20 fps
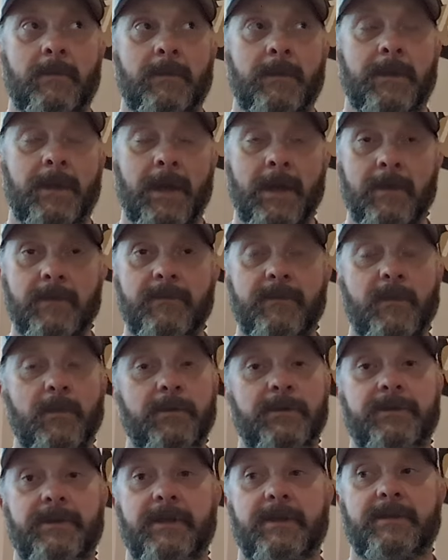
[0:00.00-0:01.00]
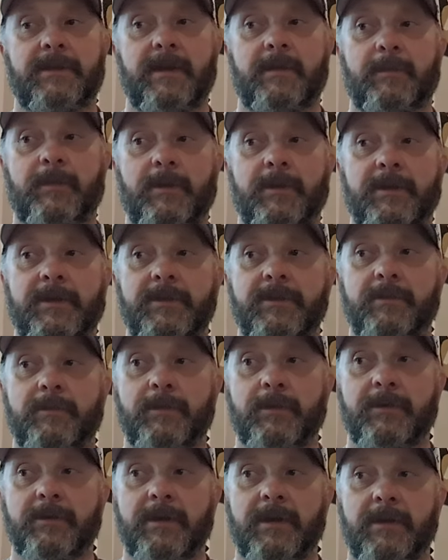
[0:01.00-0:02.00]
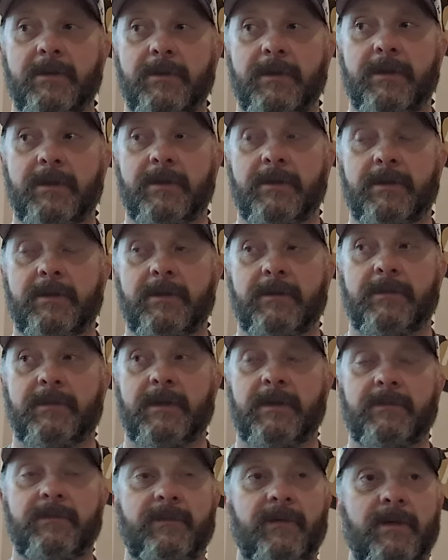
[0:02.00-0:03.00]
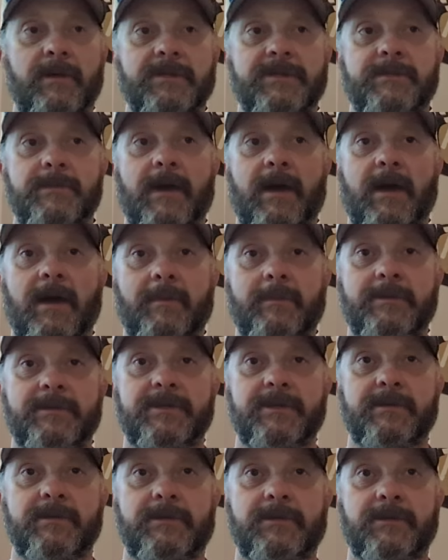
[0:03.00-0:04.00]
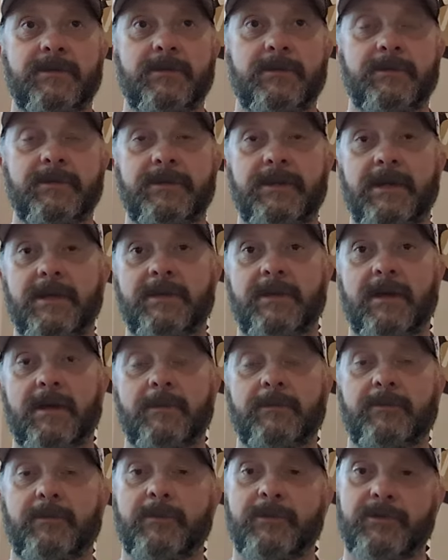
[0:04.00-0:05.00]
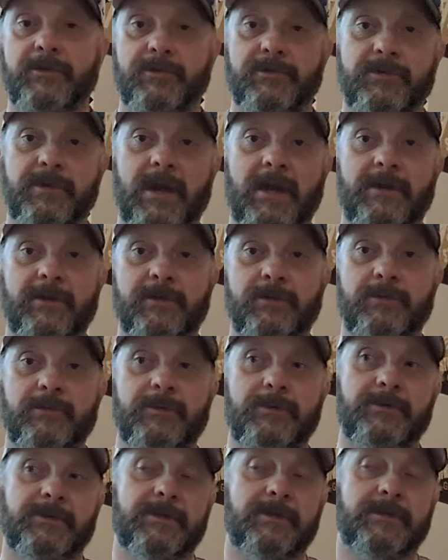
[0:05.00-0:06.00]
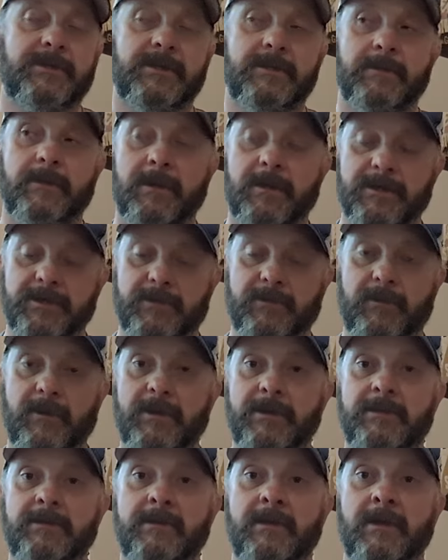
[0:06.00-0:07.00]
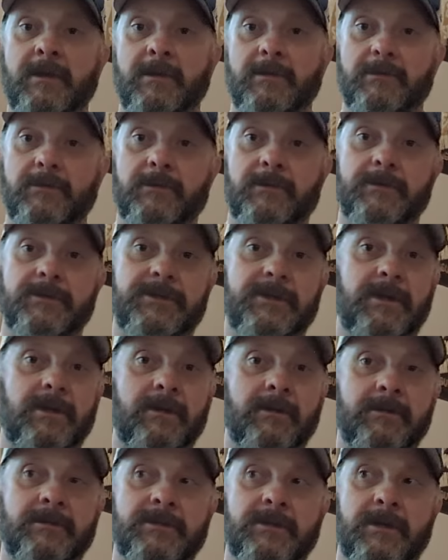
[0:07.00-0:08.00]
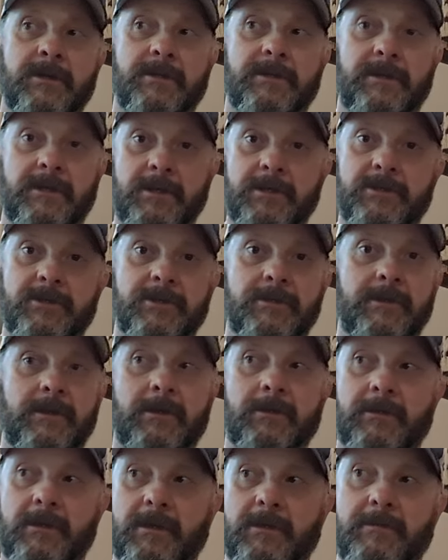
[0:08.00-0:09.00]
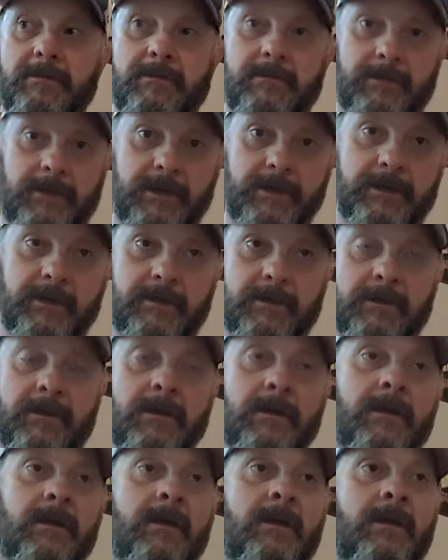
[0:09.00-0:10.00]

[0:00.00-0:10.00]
If you can't afford to take that break and you're burned out, then find some hobbies that you can do in the daytimes when you're not doing music. Some guys are writing, learning songs, teaching, and then gigging.